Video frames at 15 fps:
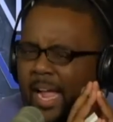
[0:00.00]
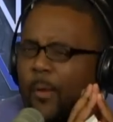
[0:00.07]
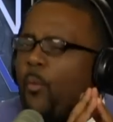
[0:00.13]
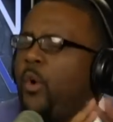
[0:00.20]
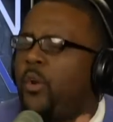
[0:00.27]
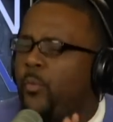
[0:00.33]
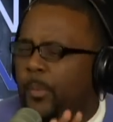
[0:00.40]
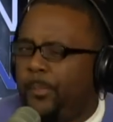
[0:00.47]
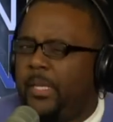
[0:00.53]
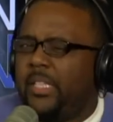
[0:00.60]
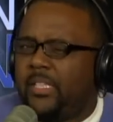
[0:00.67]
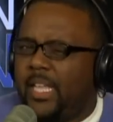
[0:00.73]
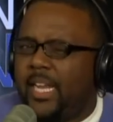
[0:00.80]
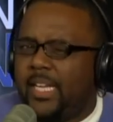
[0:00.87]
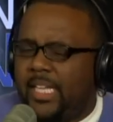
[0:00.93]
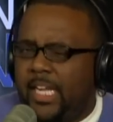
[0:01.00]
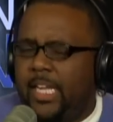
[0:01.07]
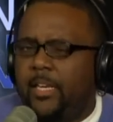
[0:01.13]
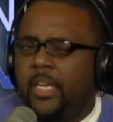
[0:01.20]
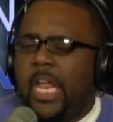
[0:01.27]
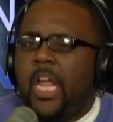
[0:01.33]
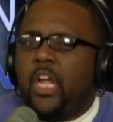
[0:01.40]
I want to repeat that
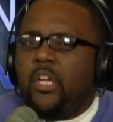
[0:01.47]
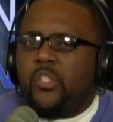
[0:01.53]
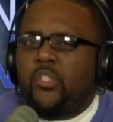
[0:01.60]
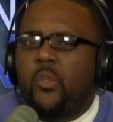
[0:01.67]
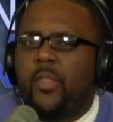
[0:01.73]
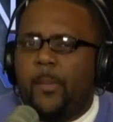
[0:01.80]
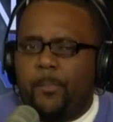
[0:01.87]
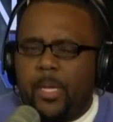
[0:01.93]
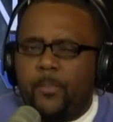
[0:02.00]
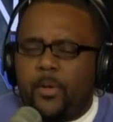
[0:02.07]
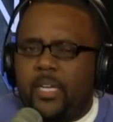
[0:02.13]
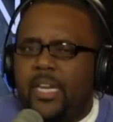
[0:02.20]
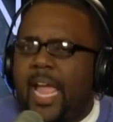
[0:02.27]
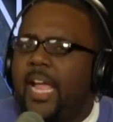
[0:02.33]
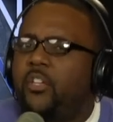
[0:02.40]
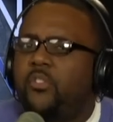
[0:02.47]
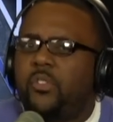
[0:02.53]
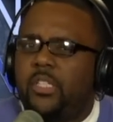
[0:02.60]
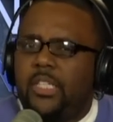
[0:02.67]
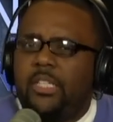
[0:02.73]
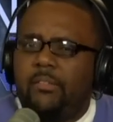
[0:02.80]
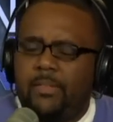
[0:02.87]
again so that people can
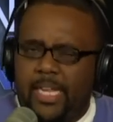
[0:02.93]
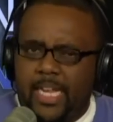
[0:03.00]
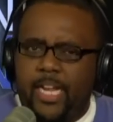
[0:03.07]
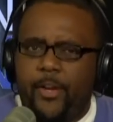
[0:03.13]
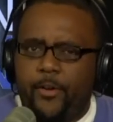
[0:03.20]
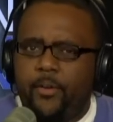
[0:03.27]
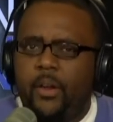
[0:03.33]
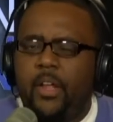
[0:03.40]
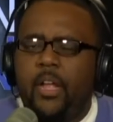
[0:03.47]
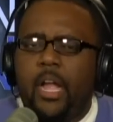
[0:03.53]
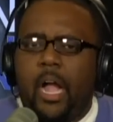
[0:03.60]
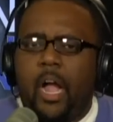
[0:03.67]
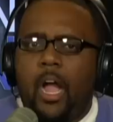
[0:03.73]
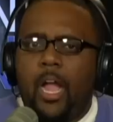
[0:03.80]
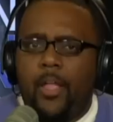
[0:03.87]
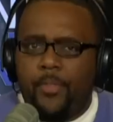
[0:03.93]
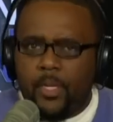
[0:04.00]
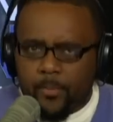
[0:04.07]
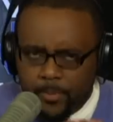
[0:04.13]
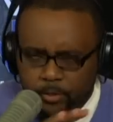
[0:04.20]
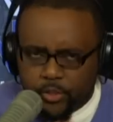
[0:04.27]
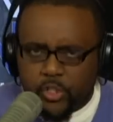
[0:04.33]
actually hear. Uh, and
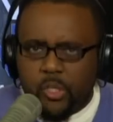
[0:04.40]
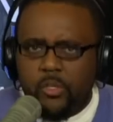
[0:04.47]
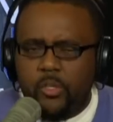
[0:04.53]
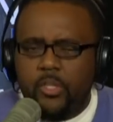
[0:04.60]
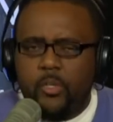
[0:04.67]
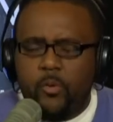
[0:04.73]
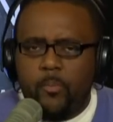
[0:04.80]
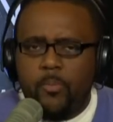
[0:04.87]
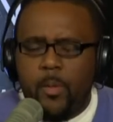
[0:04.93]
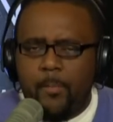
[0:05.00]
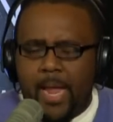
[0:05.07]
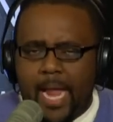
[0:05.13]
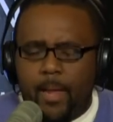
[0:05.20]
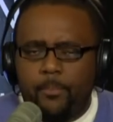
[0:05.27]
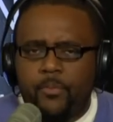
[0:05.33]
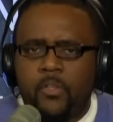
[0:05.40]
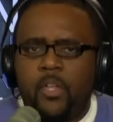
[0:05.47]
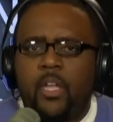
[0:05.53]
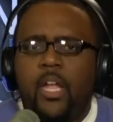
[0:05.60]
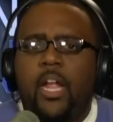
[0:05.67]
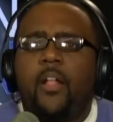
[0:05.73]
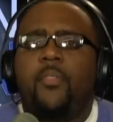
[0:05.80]
then I'm going to show you the, the maps,
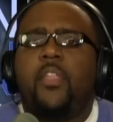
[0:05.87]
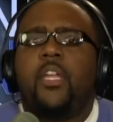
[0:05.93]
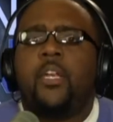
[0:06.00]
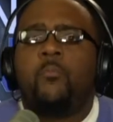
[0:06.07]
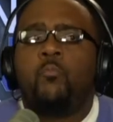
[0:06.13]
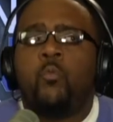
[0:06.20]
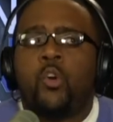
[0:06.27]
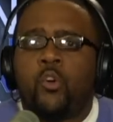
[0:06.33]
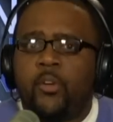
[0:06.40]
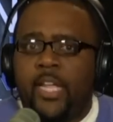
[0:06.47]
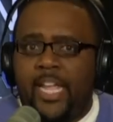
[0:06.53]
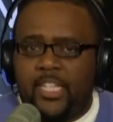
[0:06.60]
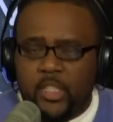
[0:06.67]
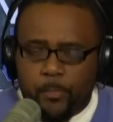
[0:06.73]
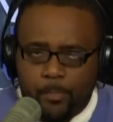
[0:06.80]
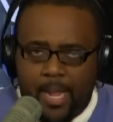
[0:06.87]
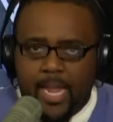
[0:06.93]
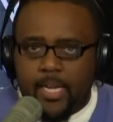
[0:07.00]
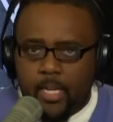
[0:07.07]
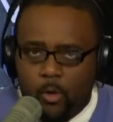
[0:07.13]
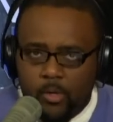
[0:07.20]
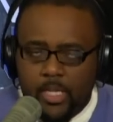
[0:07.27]
and then we're going to
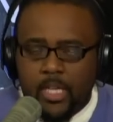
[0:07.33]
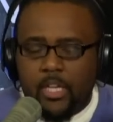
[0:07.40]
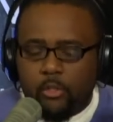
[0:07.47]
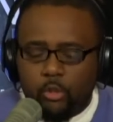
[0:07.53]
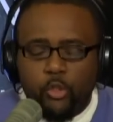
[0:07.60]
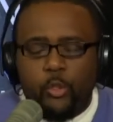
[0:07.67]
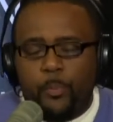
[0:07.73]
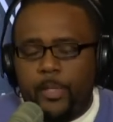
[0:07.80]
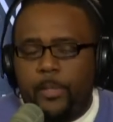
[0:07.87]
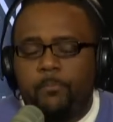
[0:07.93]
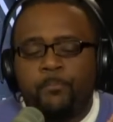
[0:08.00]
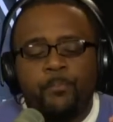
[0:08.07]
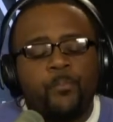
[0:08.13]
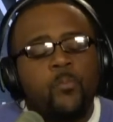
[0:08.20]
expand on it a little bit.